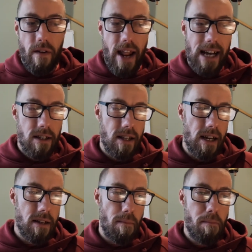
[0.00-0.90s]
That's
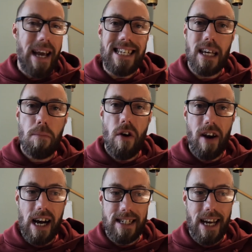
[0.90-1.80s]
a basic
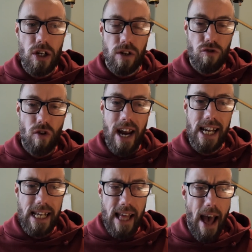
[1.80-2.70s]
periodization of
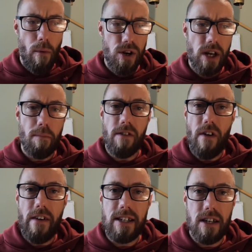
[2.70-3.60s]
training there, which can be
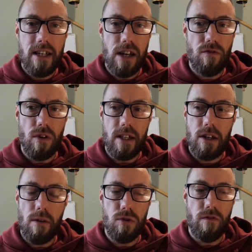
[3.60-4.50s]
very successful in
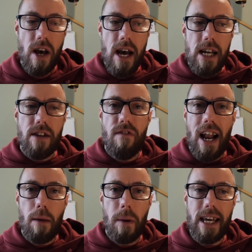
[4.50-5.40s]
terms of
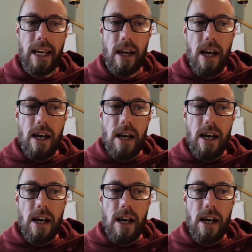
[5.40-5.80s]
developing